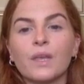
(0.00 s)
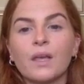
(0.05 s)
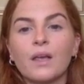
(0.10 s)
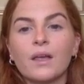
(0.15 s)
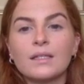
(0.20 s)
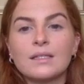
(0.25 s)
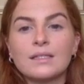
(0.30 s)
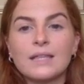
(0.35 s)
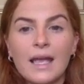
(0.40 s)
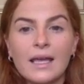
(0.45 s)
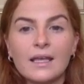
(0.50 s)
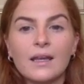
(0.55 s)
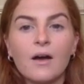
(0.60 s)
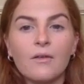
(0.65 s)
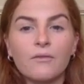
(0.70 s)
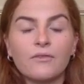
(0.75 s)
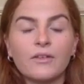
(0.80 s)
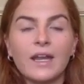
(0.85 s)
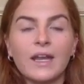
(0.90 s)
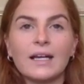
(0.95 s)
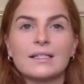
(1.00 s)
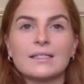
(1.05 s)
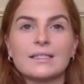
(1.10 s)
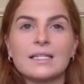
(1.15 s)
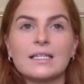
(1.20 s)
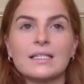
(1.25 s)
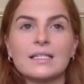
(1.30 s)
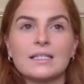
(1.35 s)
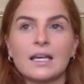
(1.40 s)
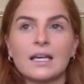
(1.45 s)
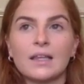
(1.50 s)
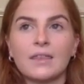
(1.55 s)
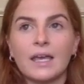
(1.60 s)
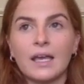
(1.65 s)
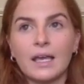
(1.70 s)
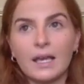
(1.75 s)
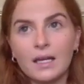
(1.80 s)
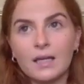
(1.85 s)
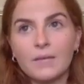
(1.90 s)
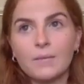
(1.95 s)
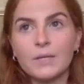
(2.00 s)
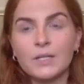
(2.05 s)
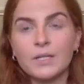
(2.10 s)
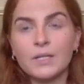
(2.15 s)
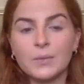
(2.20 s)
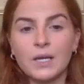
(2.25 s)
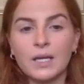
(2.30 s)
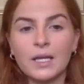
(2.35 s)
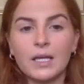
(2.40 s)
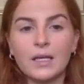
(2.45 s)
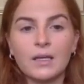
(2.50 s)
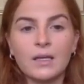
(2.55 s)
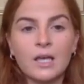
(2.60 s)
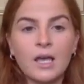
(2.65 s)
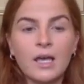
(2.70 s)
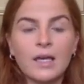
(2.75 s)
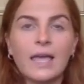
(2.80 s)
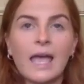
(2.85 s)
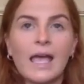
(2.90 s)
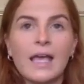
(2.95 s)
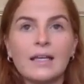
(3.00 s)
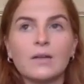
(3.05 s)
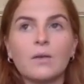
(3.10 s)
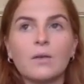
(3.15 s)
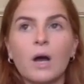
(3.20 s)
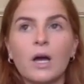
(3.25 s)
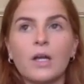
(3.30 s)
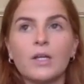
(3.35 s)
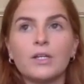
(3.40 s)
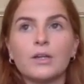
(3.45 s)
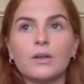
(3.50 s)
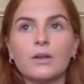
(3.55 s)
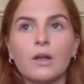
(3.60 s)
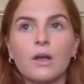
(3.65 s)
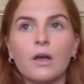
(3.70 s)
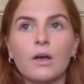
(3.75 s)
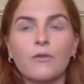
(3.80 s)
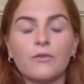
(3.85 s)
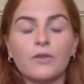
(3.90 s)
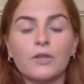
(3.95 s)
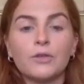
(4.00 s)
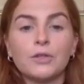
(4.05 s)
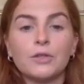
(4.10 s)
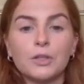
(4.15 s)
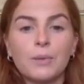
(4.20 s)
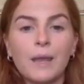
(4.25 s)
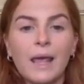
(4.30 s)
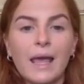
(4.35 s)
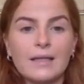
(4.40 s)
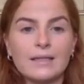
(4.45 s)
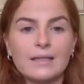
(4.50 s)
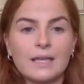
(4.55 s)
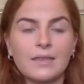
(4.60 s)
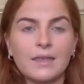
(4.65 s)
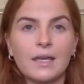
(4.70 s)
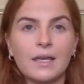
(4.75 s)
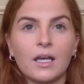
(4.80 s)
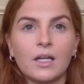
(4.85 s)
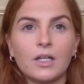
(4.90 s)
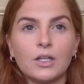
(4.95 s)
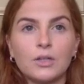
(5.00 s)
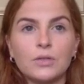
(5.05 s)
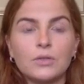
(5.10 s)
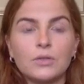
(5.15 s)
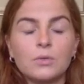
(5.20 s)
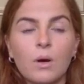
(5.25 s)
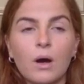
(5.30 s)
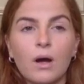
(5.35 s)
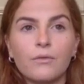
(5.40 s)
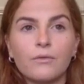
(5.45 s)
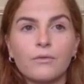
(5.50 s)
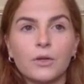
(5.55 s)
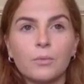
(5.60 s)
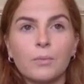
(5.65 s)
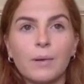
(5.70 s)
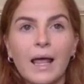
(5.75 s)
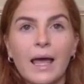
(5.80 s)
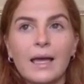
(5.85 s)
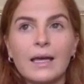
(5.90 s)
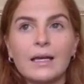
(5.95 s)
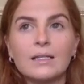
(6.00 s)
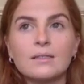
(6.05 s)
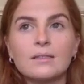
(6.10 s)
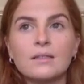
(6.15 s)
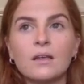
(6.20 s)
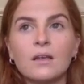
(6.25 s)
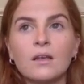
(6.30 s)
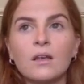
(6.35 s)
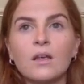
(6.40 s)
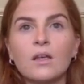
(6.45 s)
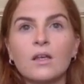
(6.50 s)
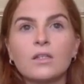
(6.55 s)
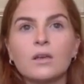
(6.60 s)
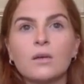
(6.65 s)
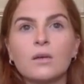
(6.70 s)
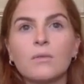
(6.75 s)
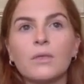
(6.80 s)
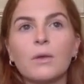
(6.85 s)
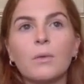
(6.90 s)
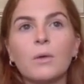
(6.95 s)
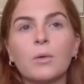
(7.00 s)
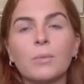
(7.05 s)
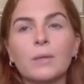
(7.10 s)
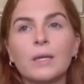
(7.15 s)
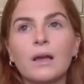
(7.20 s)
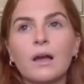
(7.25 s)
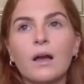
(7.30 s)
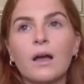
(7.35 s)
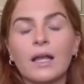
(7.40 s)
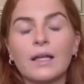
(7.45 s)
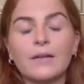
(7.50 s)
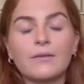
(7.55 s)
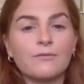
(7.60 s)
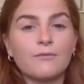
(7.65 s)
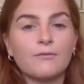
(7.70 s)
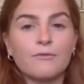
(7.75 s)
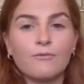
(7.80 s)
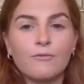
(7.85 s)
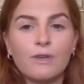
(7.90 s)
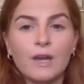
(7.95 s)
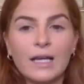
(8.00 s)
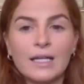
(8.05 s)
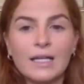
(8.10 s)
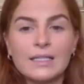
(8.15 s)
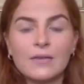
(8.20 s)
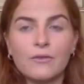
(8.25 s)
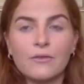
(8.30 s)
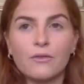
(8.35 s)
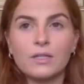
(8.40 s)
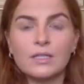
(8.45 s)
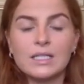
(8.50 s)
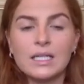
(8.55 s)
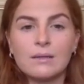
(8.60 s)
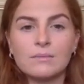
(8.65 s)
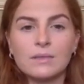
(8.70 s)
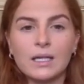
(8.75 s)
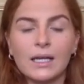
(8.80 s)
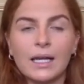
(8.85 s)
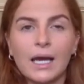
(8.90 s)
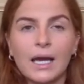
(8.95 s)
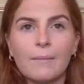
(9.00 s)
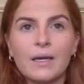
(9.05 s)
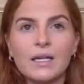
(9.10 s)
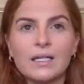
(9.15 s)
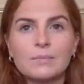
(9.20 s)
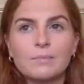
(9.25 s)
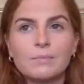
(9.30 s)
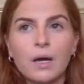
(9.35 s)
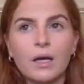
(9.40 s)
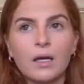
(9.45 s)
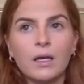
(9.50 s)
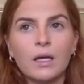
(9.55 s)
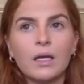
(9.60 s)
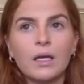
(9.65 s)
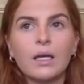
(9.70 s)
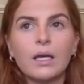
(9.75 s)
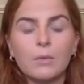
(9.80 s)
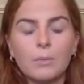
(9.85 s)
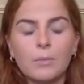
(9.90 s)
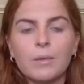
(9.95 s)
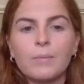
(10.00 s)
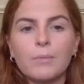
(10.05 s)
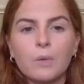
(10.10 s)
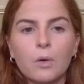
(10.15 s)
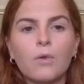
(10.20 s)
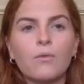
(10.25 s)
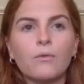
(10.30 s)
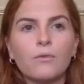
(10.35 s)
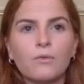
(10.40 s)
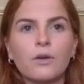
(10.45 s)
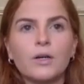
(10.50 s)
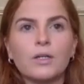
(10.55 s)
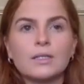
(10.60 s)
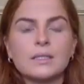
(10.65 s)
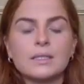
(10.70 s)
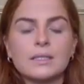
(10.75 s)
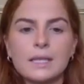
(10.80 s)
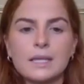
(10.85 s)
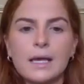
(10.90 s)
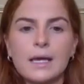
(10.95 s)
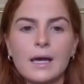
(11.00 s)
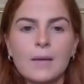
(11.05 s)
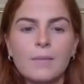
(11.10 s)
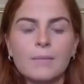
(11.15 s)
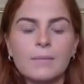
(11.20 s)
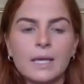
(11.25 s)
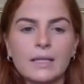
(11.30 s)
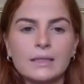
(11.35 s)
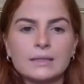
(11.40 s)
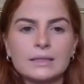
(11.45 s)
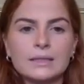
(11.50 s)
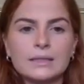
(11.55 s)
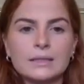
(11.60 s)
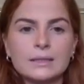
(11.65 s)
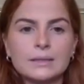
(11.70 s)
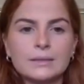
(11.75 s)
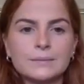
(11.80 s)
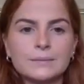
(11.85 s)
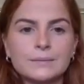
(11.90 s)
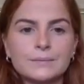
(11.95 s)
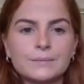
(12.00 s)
staying up for next season, I think, because we're going to gain quite a few new players, I think, and lose quite a few players. So there will be really different team dynamics, but it will be important for us to stay up next season.